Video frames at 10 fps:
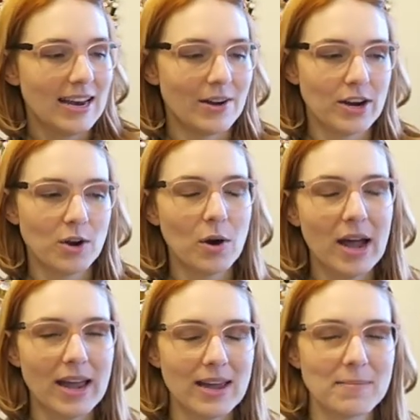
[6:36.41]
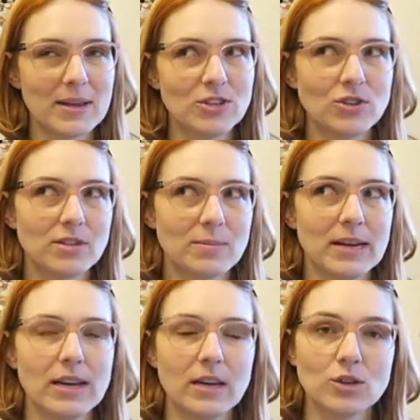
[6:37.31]
Now I know I had mentioned
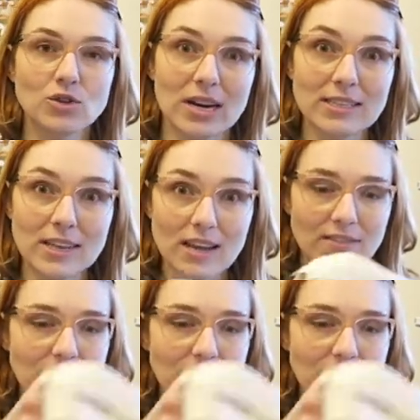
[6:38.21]
making a dress out